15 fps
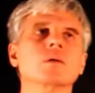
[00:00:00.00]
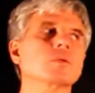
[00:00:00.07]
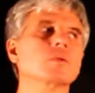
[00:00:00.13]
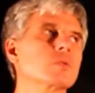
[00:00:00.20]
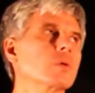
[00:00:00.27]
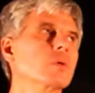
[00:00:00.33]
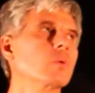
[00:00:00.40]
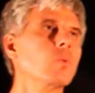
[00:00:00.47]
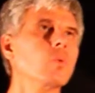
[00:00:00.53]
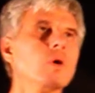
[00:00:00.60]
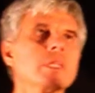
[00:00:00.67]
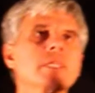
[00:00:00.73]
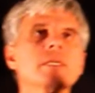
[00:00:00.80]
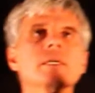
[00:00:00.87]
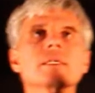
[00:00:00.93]
So
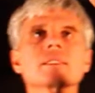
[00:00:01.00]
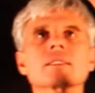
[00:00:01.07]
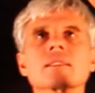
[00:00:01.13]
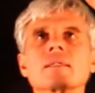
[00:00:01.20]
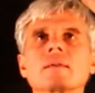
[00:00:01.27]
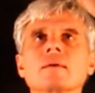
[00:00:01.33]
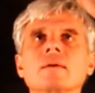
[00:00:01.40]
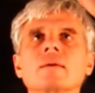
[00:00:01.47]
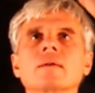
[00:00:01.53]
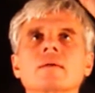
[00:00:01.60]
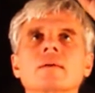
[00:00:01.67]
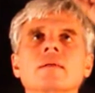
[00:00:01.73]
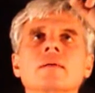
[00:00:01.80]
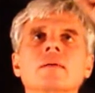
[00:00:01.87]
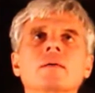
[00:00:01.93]
what is
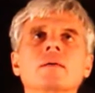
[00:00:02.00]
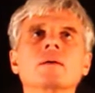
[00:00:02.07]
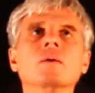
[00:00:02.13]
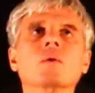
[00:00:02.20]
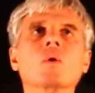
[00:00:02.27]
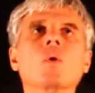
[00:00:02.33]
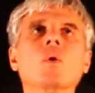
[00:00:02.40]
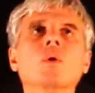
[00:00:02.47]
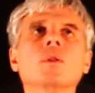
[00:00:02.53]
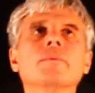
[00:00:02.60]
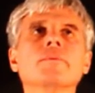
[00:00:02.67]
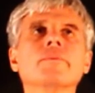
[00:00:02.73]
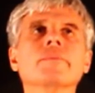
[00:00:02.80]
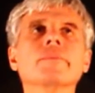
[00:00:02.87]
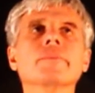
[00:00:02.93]

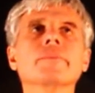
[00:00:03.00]
column